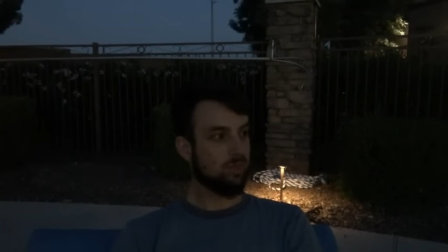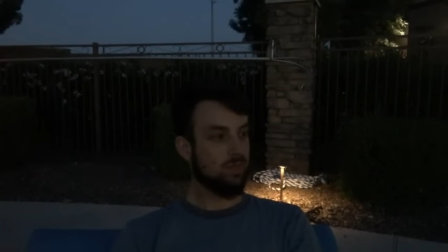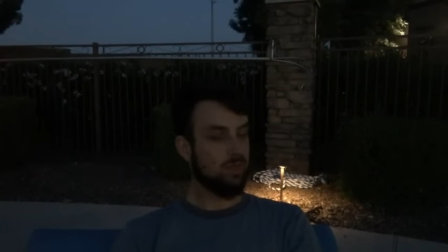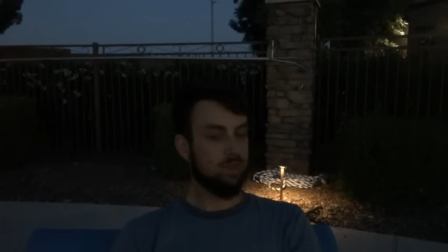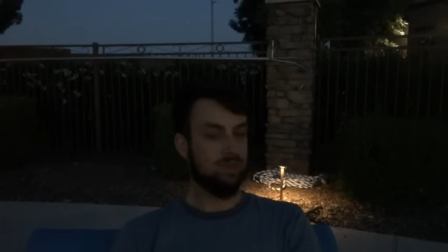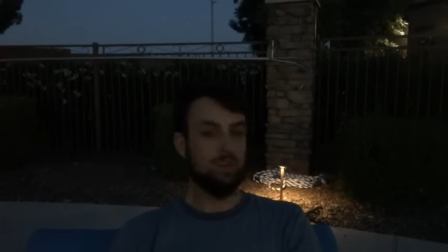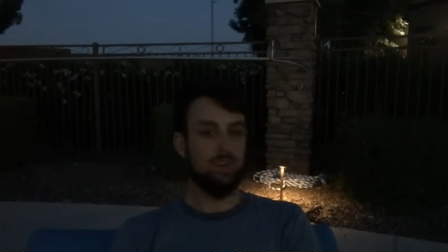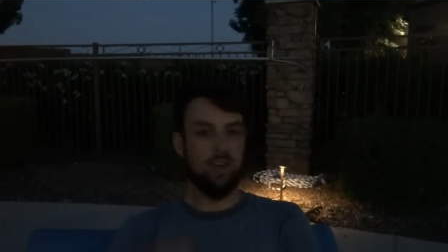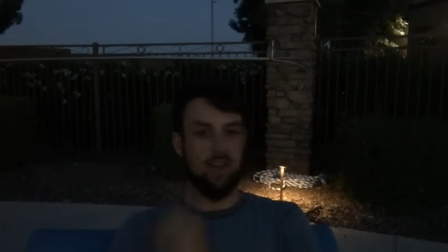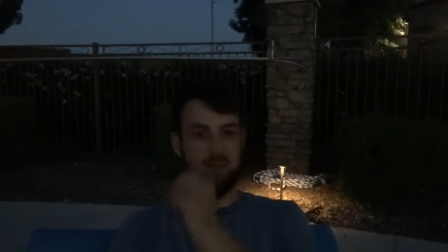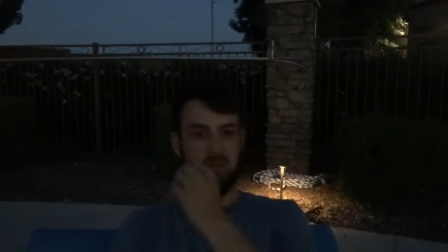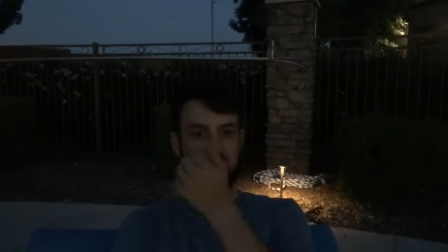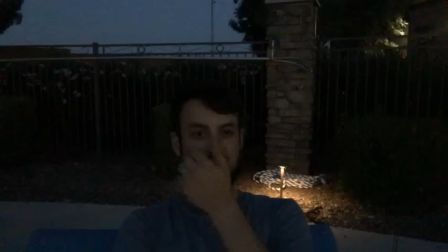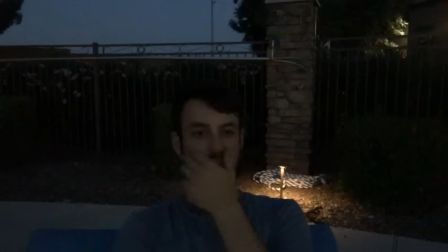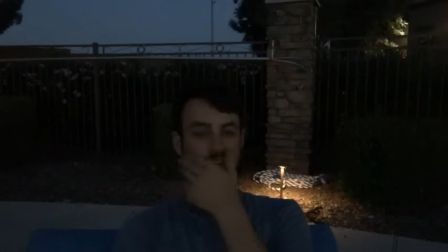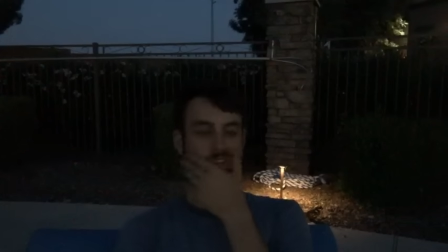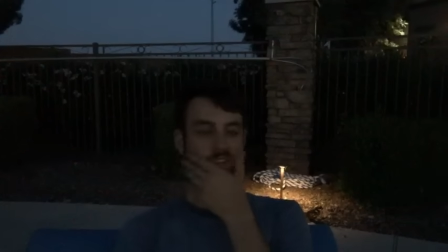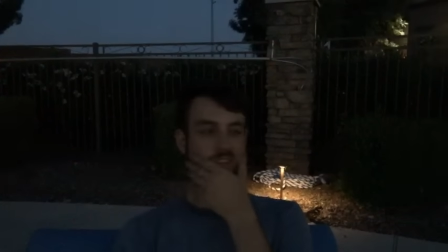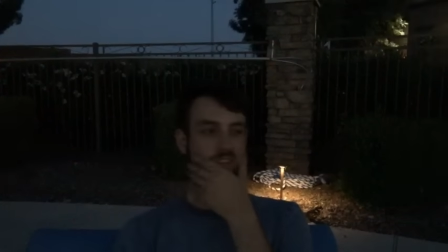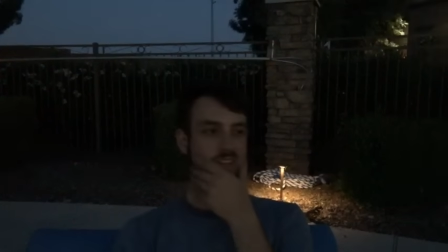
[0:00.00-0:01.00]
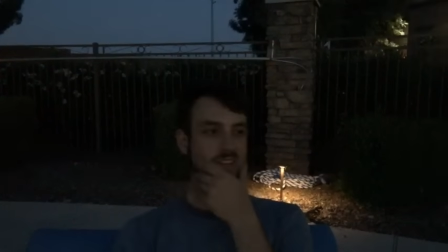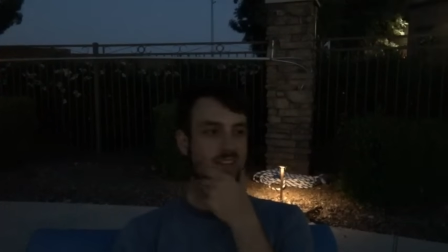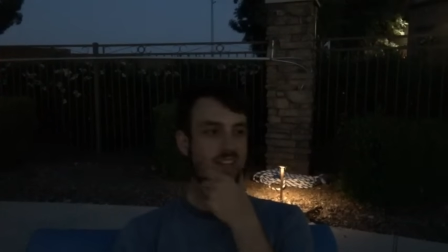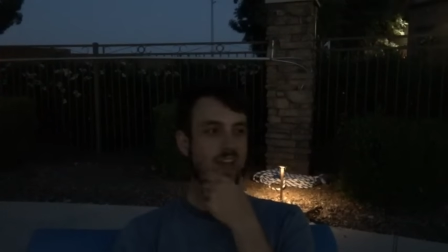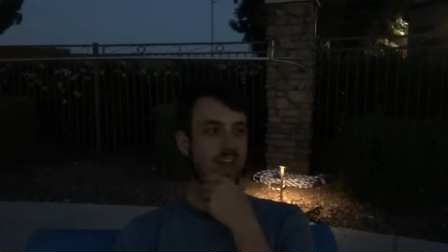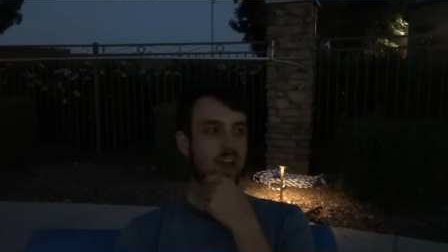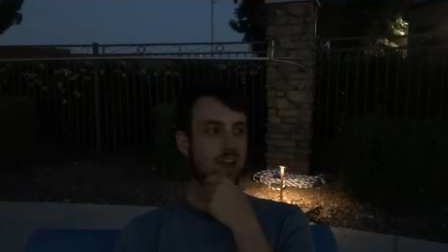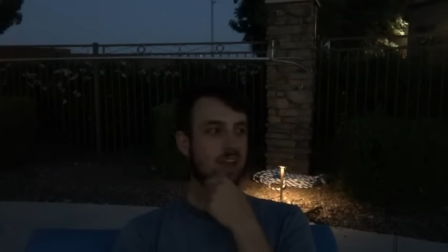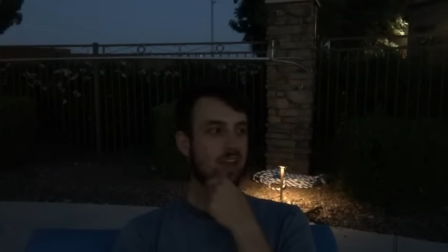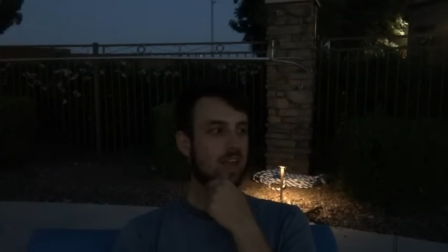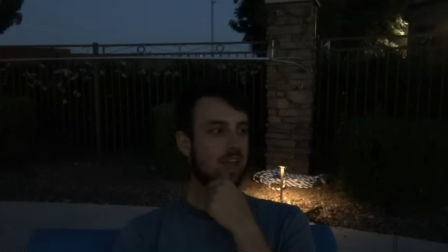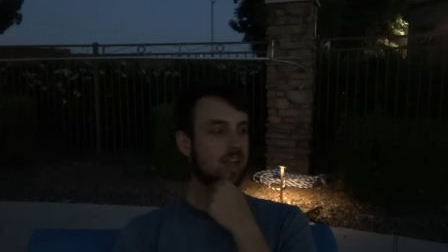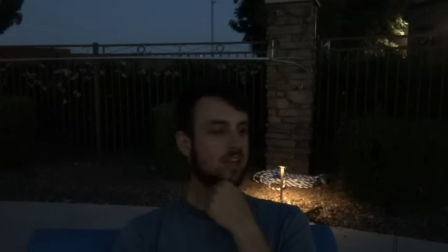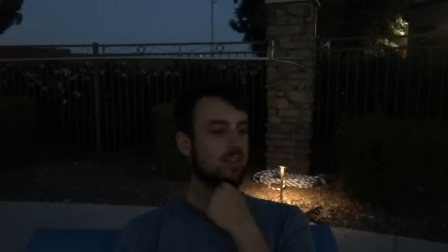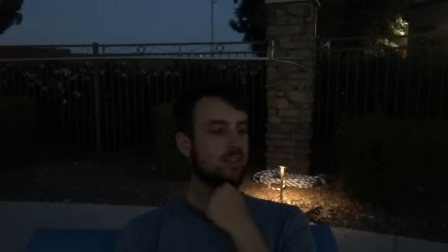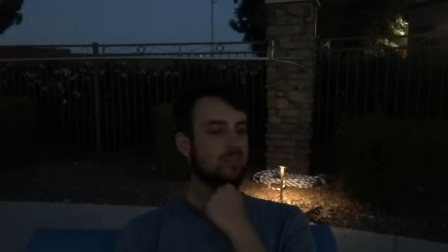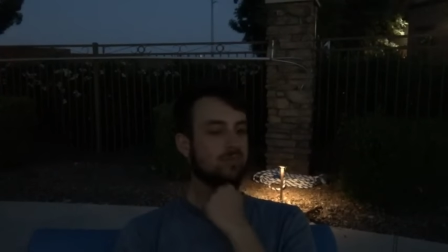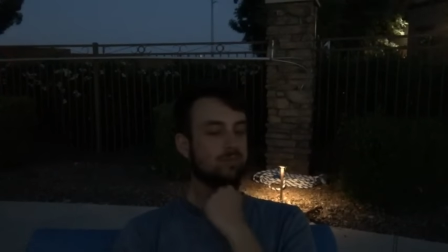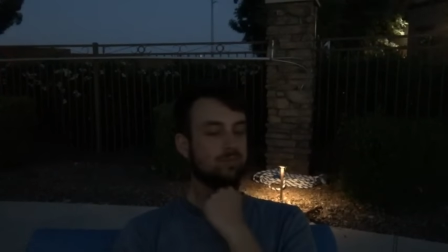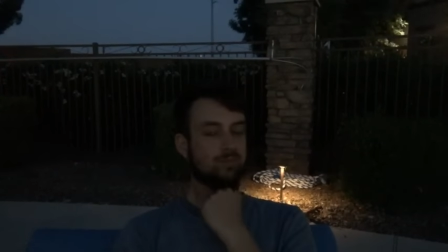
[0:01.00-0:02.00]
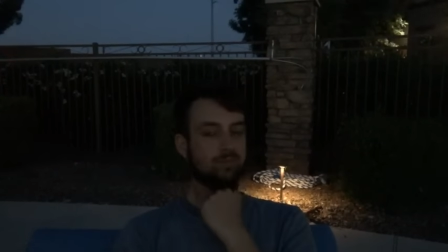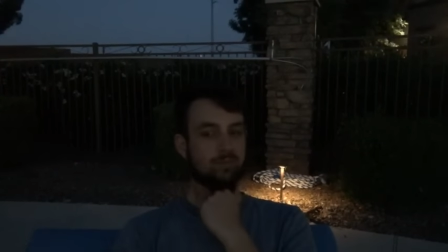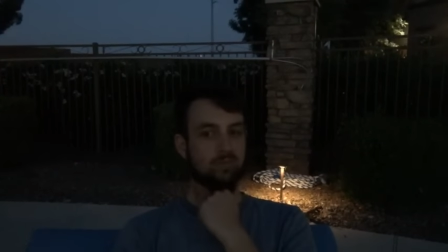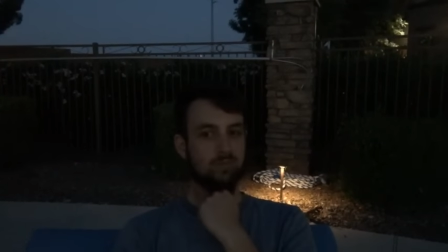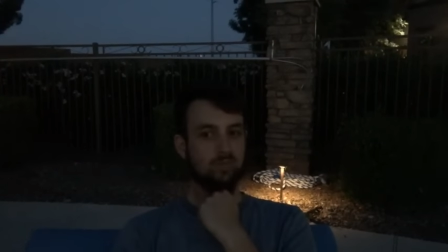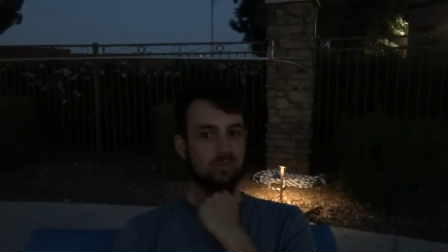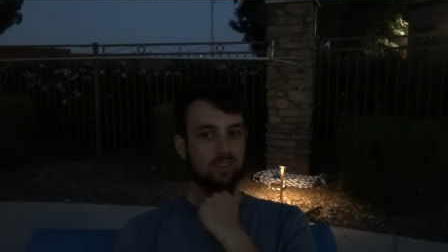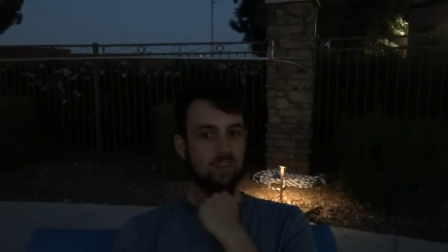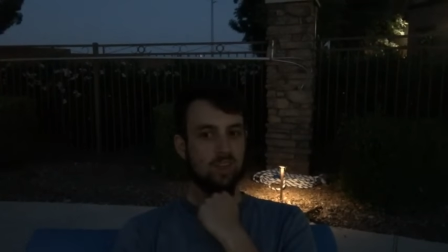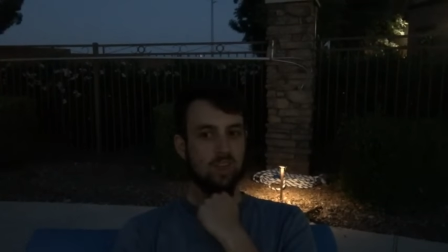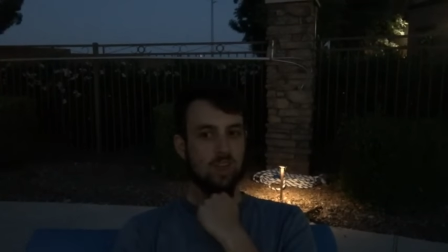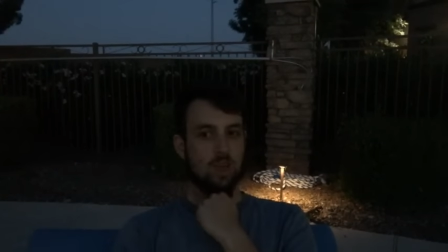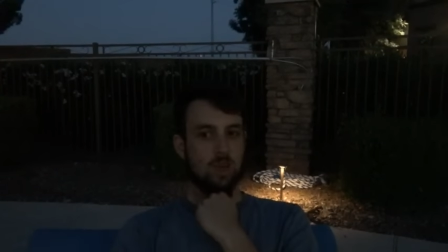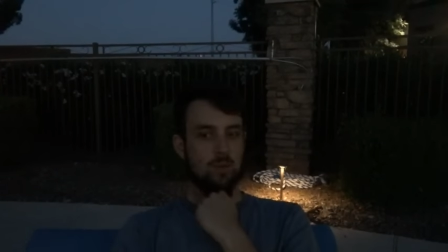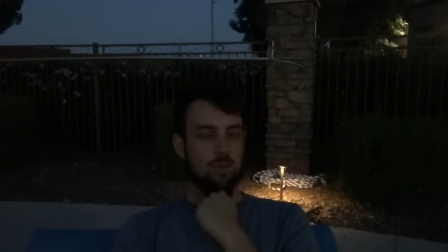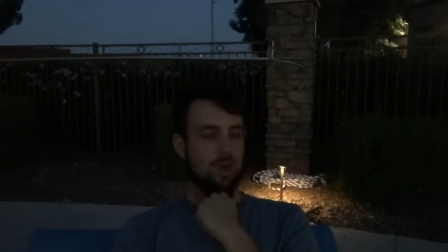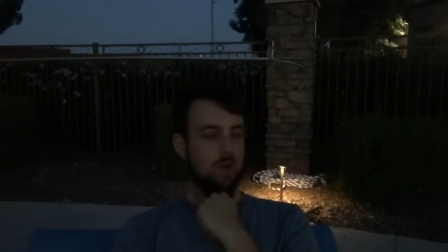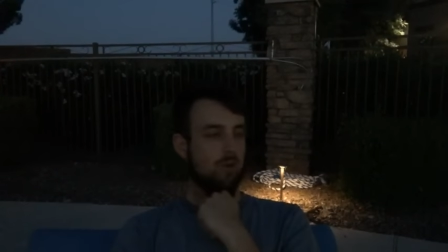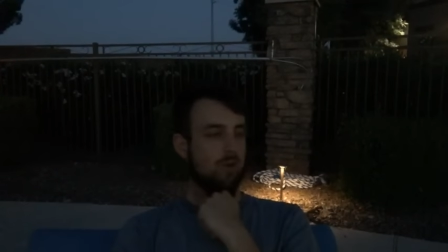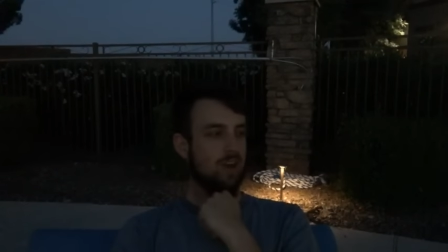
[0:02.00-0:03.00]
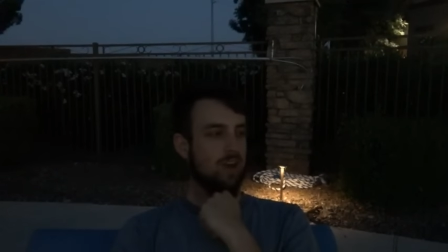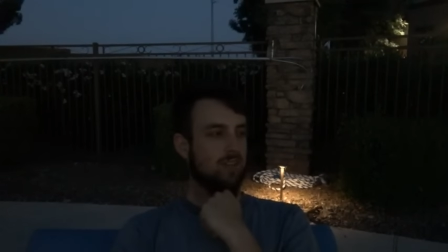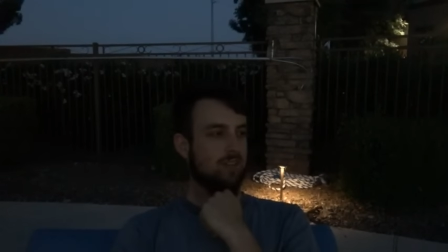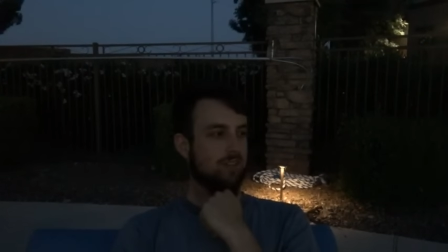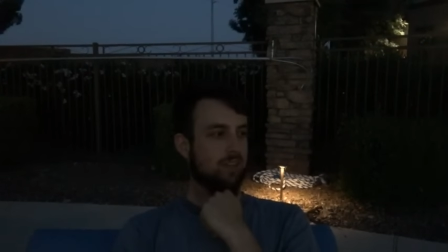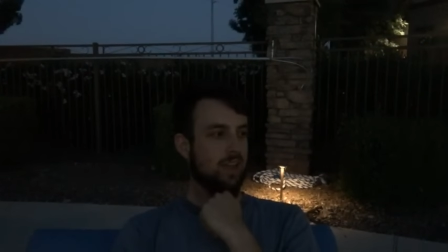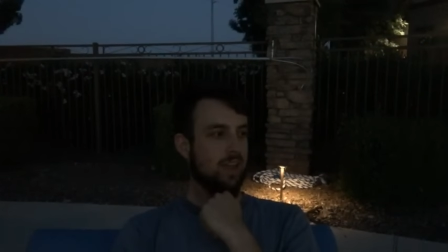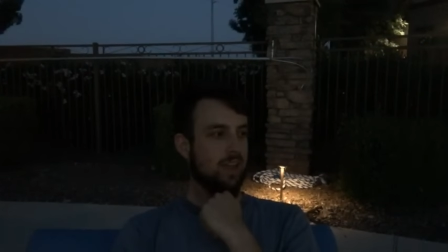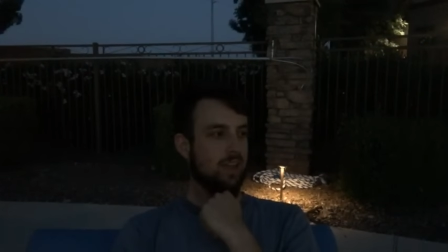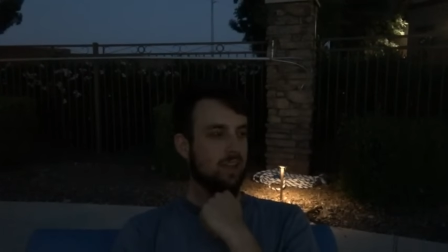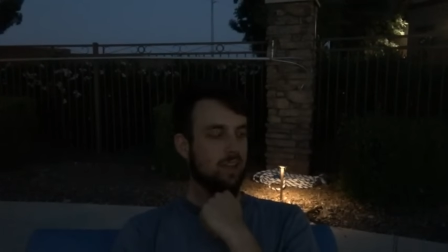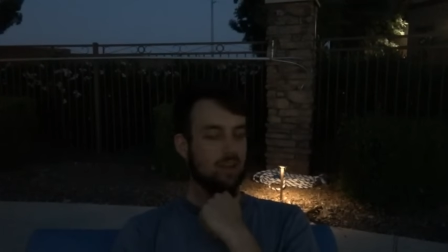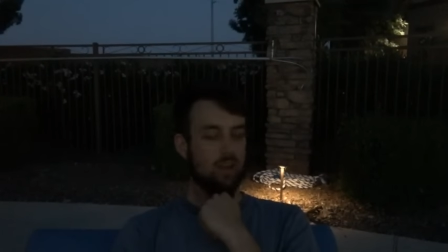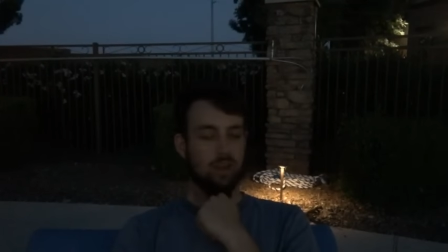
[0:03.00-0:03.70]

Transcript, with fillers: Dude, I'd be so freaked out. Like, my wife, like,